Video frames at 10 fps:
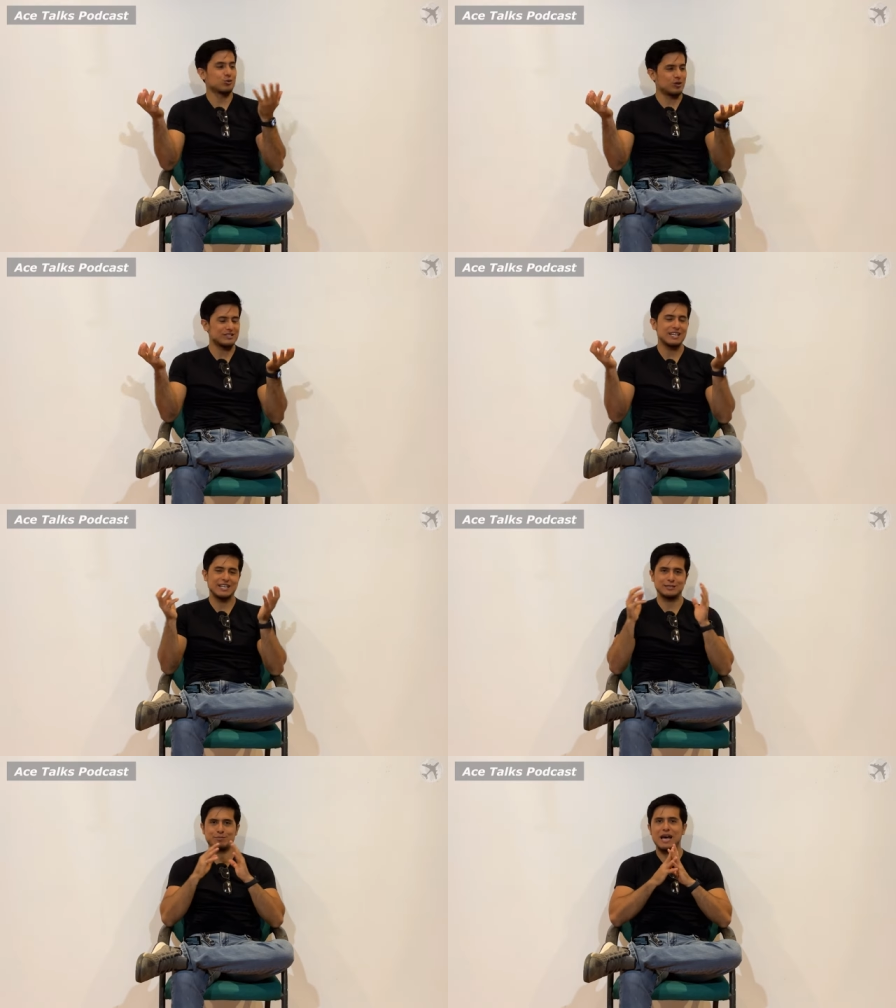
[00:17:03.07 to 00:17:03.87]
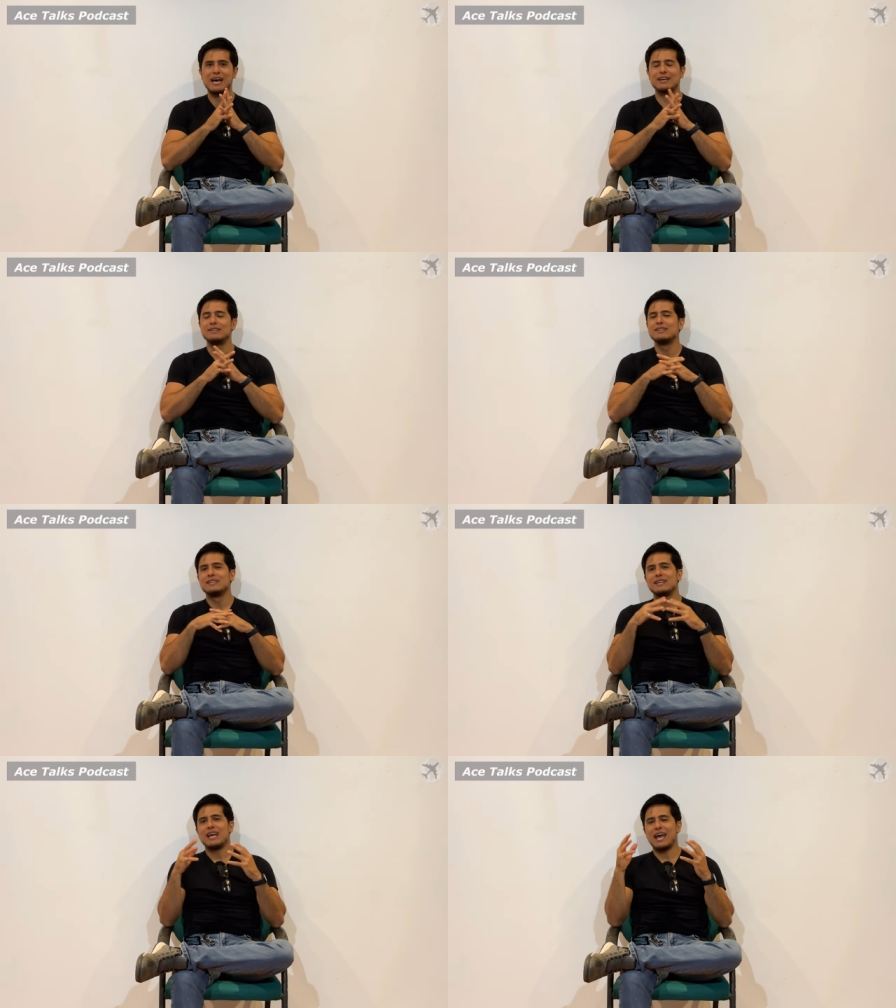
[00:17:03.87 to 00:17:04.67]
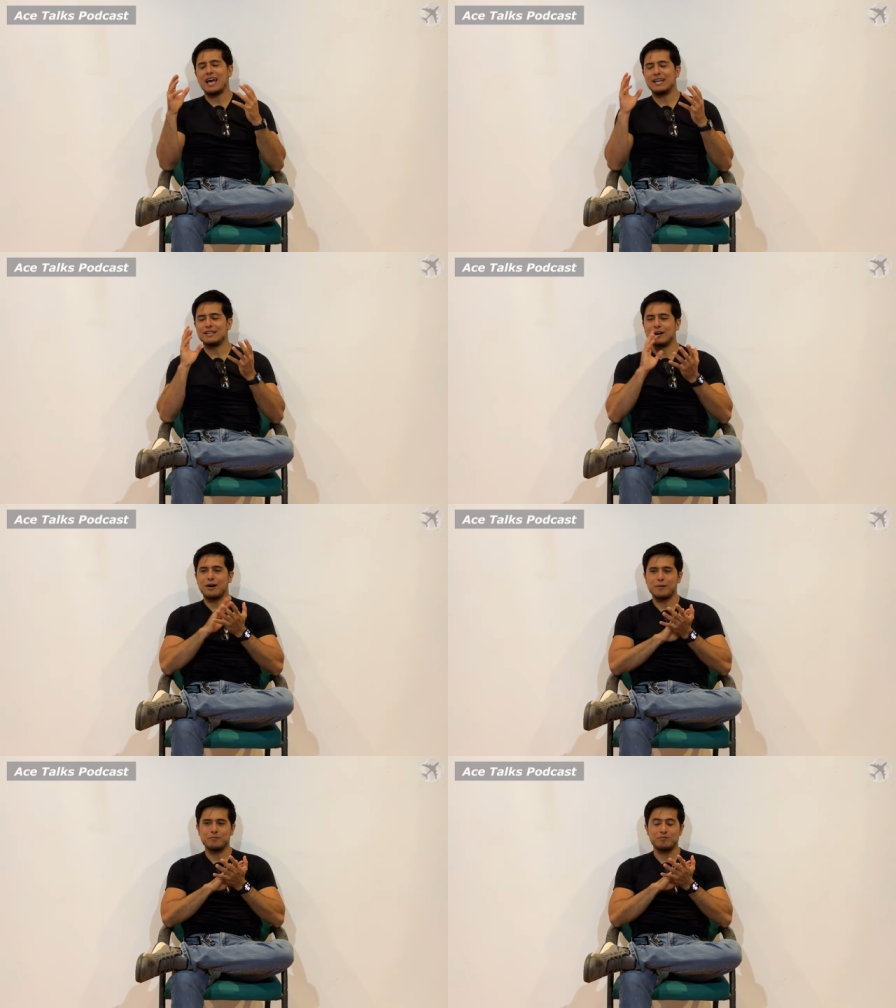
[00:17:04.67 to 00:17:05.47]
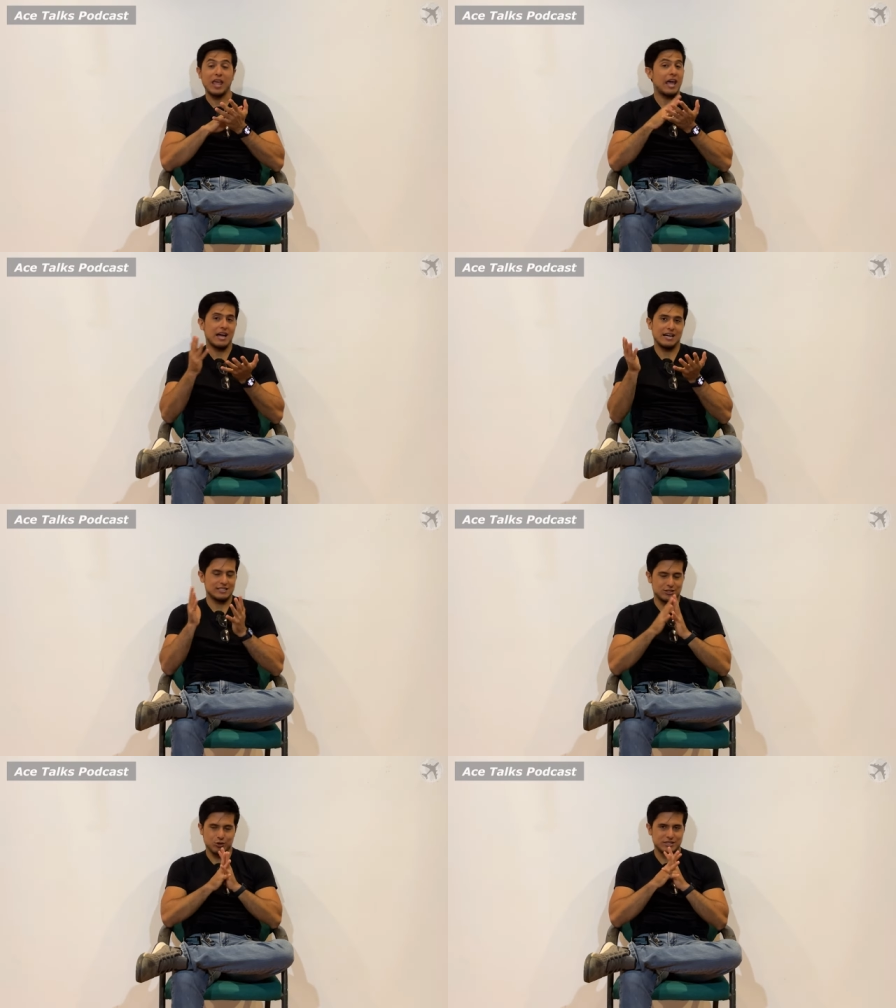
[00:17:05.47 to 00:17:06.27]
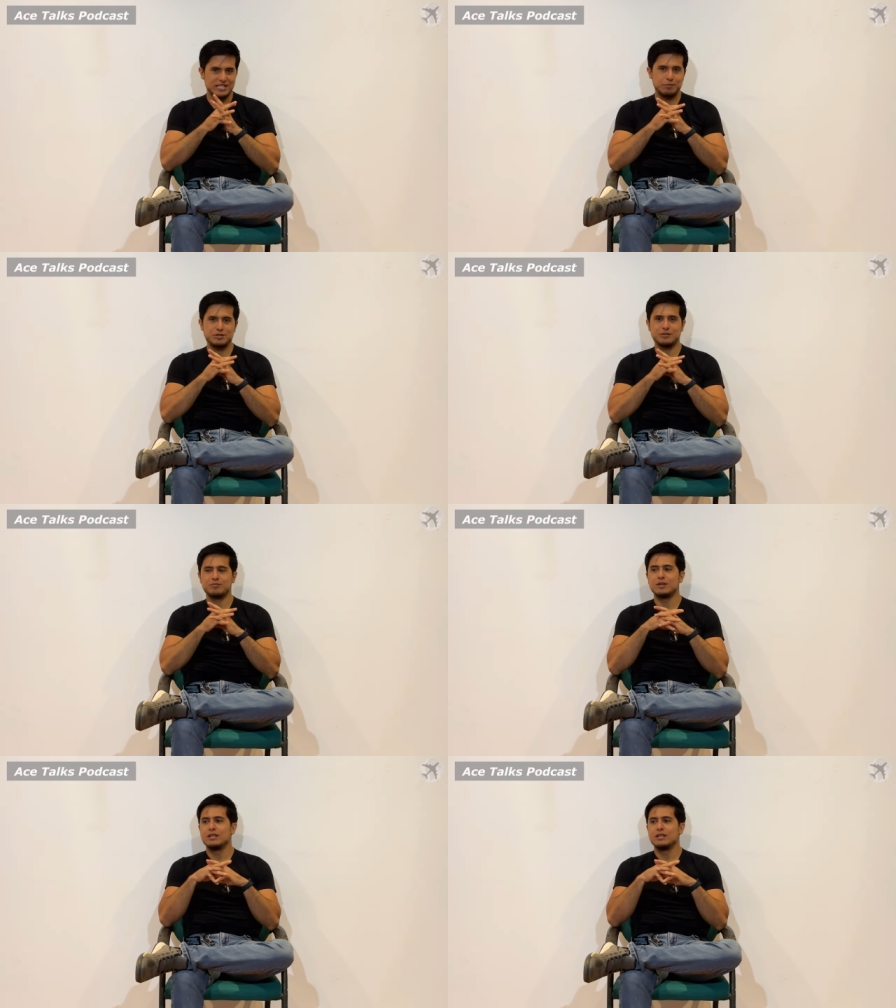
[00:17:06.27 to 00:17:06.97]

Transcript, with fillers: one side is bad, and um, A I is no exception.